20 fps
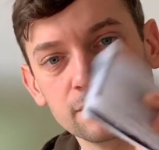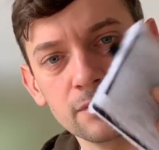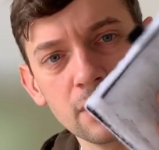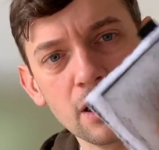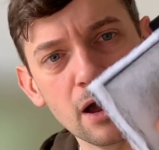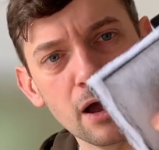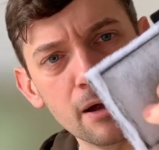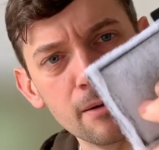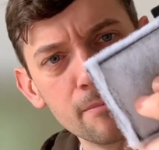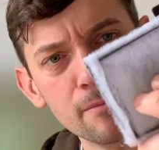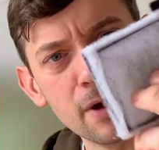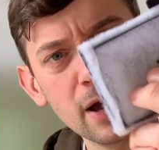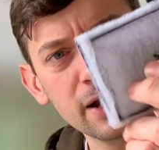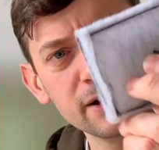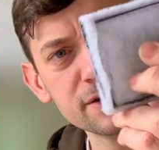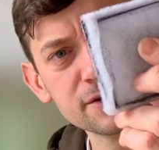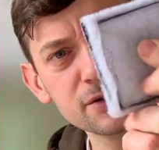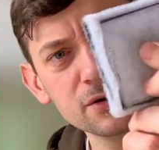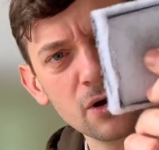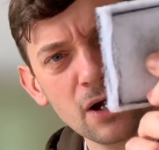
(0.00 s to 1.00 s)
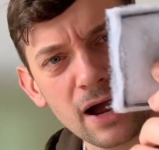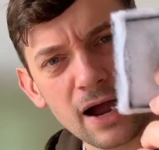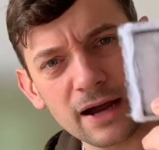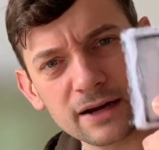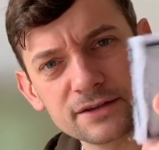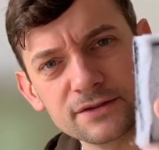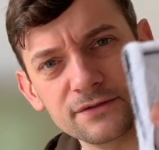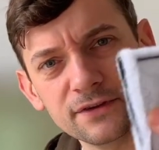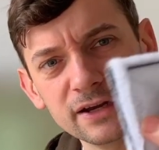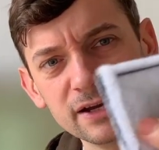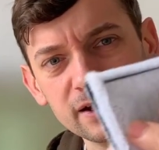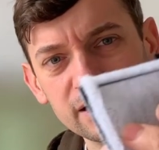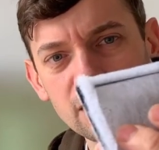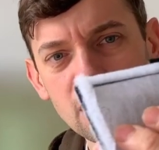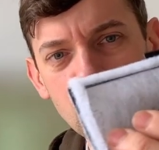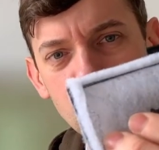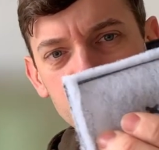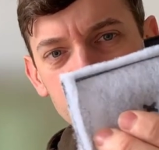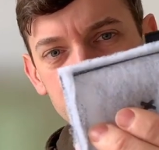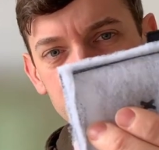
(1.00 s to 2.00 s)
and it's got activated
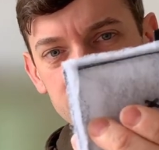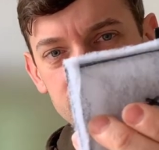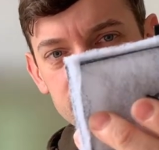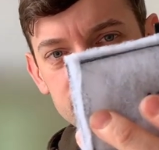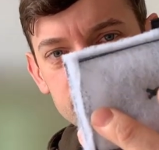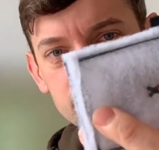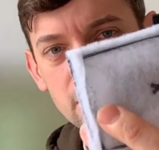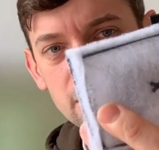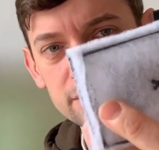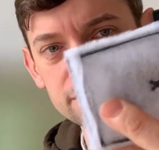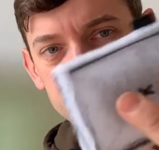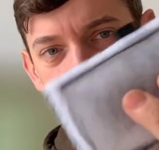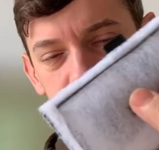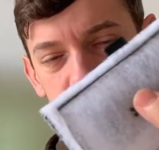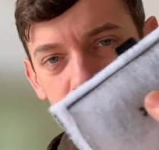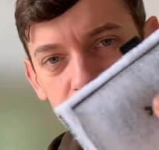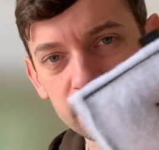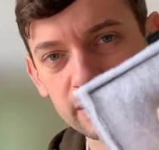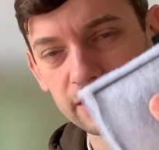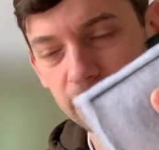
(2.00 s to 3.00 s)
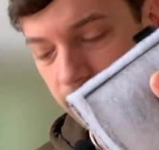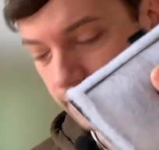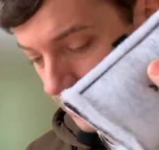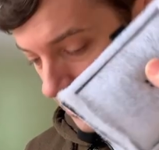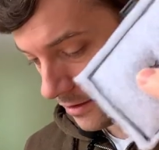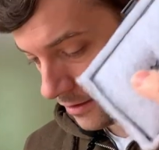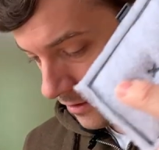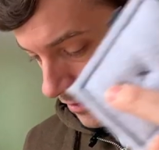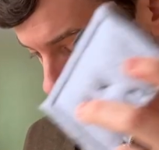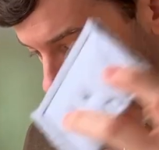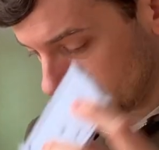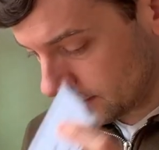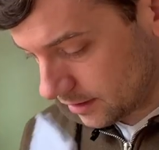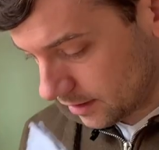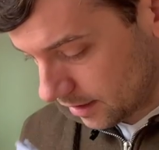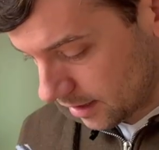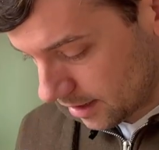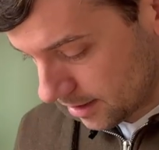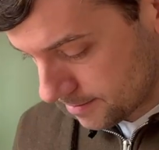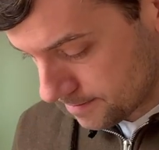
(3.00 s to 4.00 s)
carbon in it as well. It's got like a
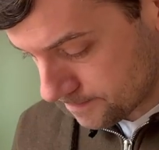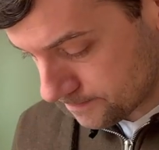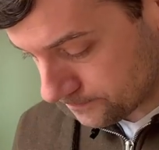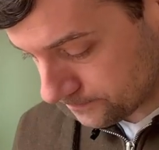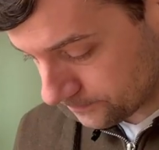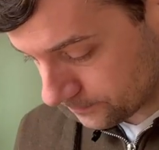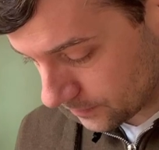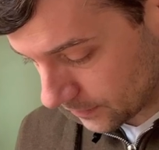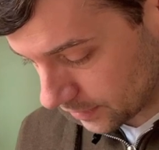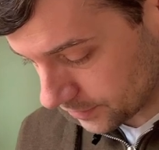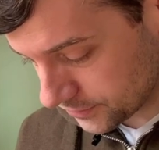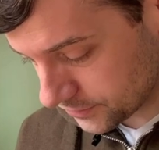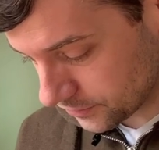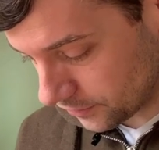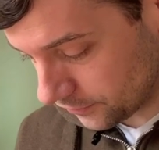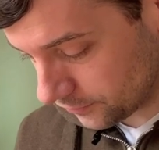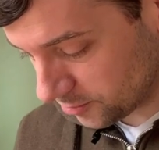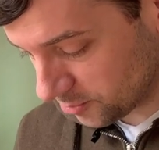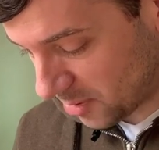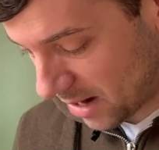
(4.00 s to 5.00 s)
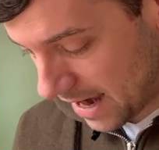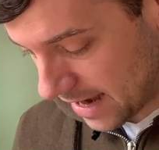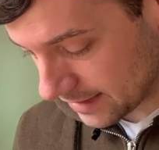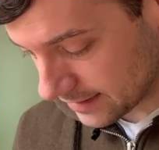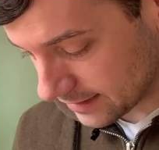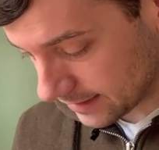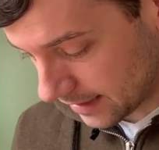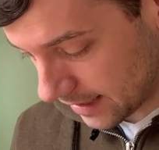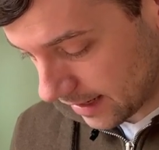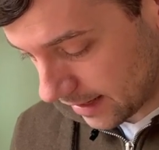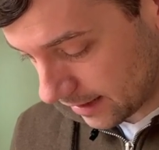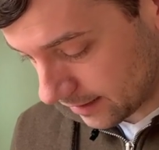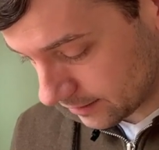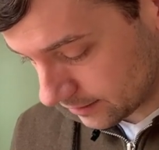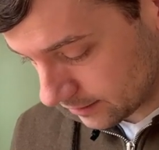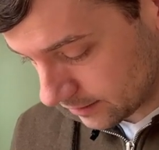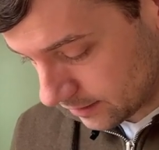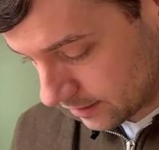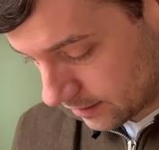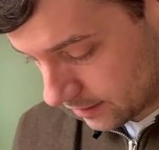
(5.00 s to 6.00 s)
soft pad there
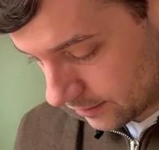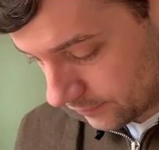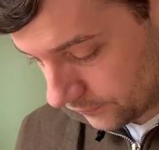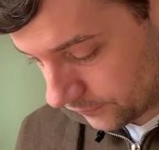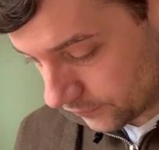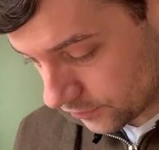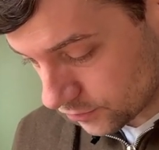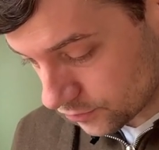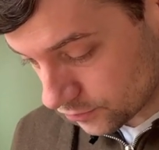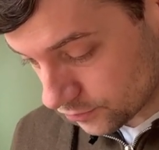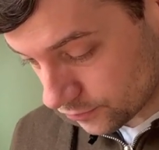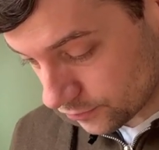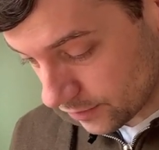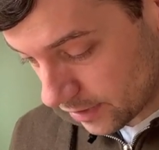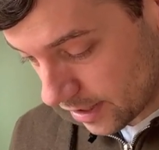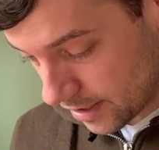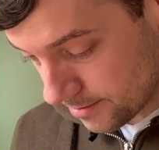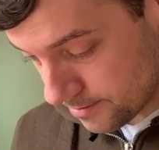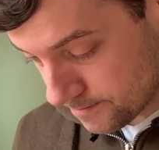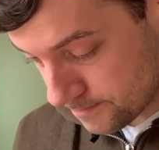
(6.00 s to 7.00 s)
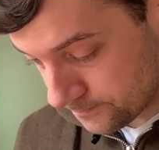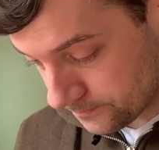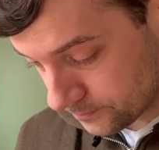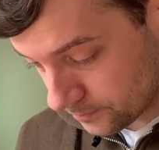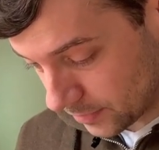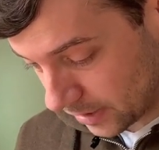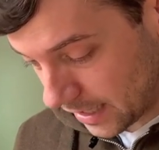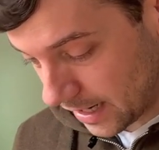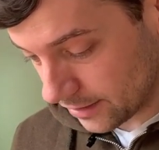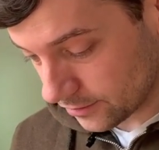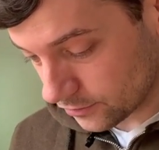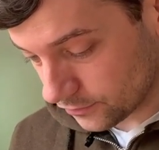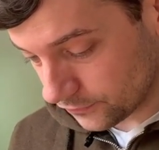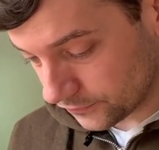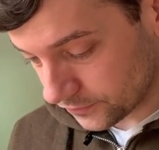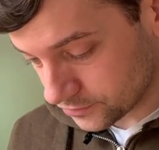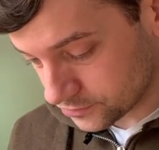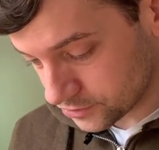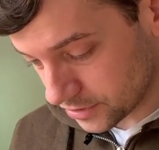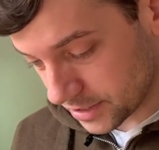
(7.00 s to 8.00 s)
for your mechanical
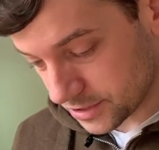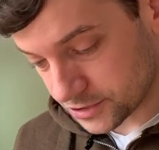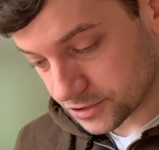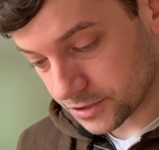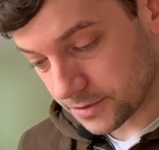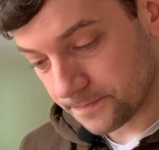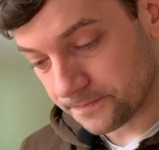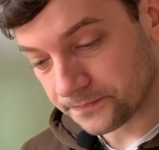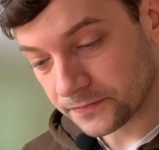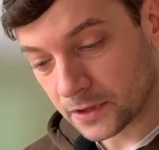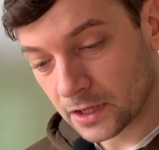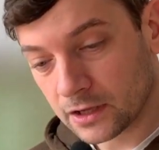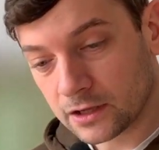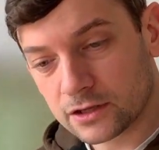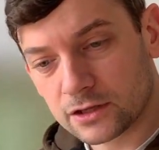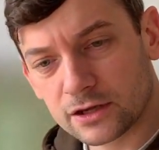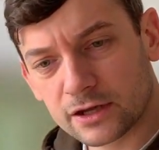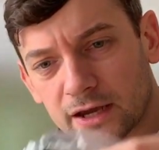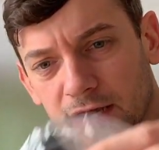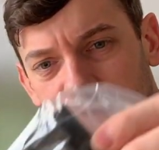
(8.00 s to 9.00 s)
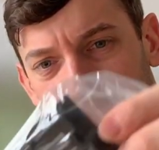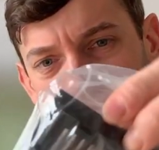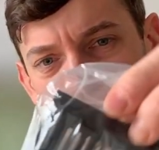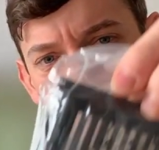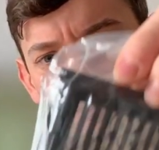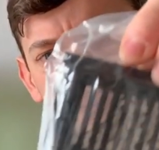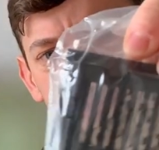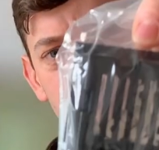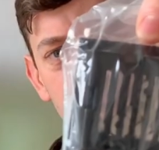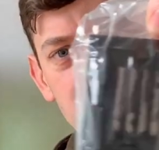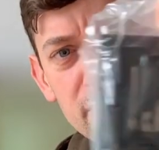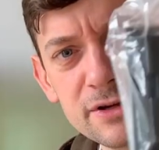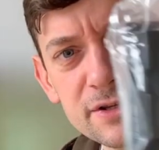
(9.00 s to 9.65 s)
filtration. You get some very